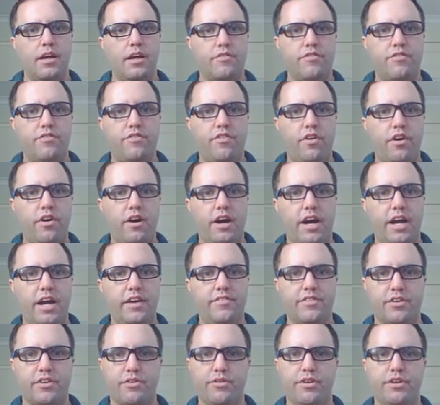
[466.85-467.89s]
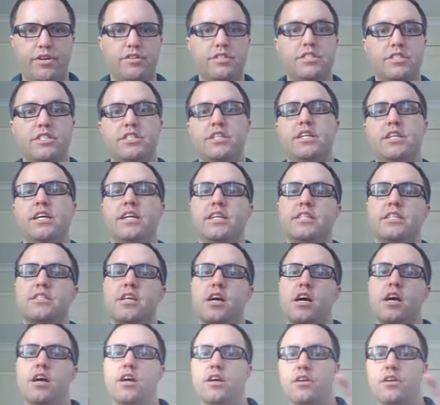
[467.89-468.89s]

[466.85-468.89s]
5, the critical digit, is